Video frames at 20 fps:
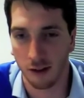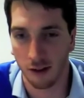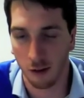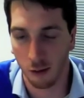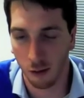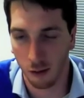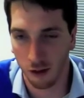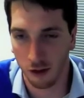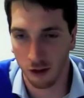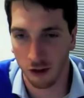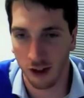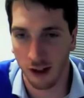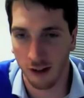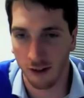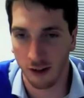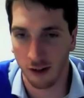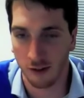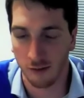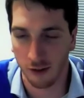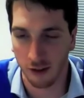So all the
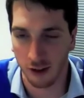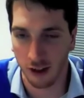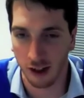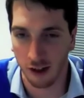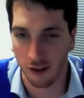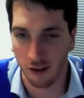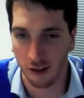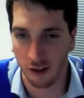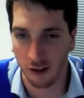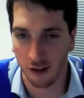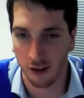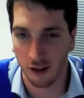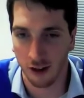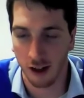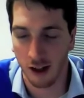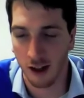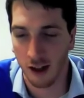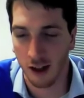generic conversations.